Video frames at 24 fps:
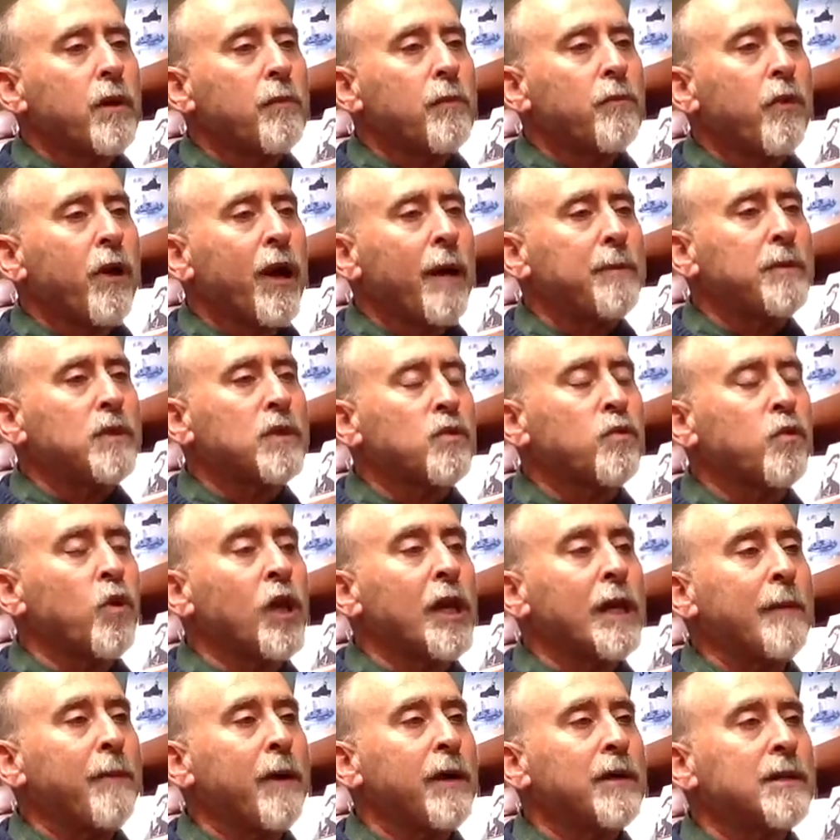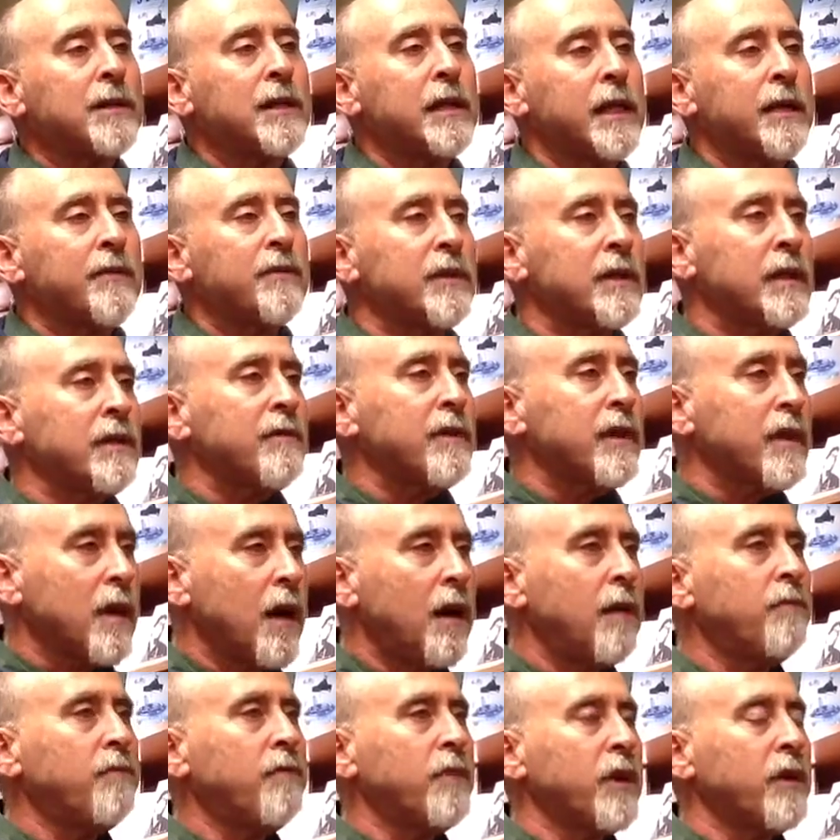perhaps roll up our sleeves and leave the
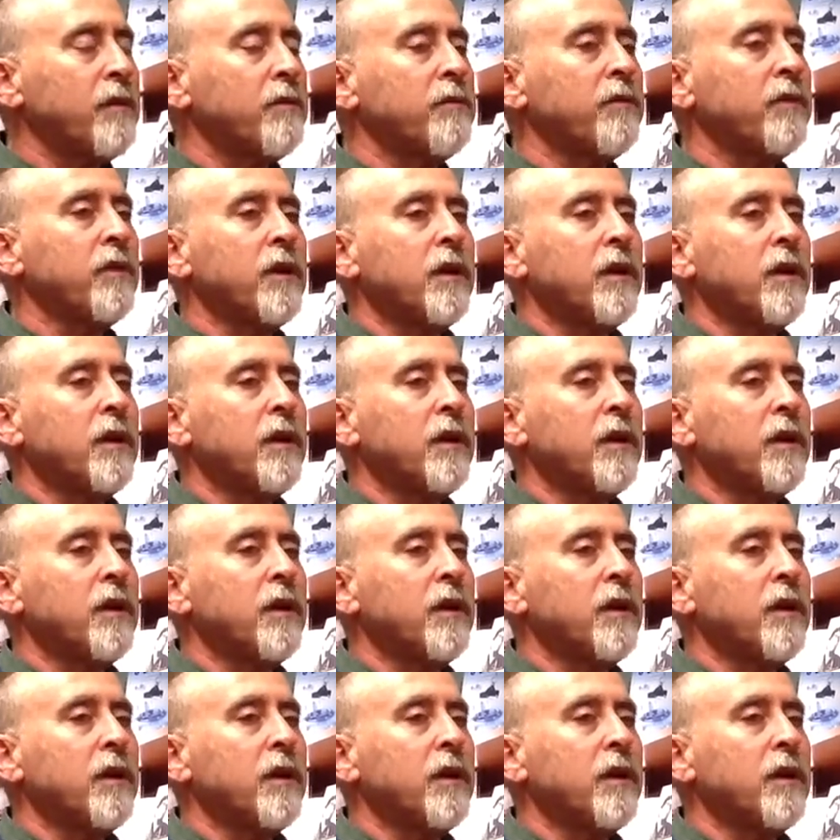comfort of